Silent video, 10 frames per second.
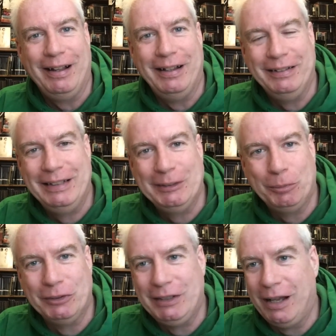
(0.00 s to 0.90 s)
Uh, this
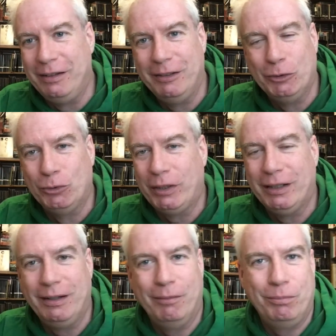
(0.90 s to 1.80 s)
was done this was
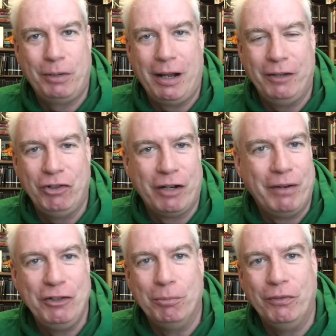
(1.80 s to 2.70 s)
written a
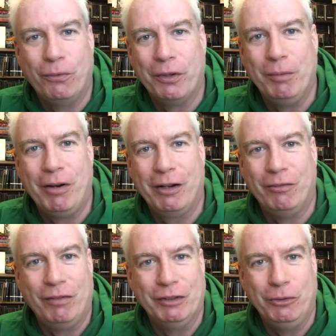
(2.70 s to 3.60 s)
generation before the
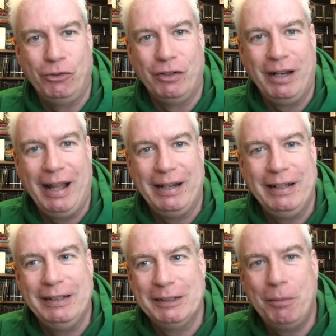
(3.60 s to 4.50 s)
American Revolution and
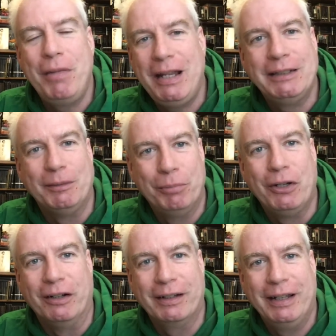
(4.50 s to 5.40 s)
it is an amazing
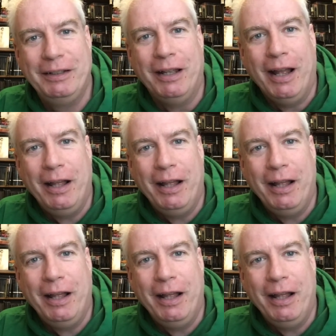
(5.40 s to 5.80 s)
book it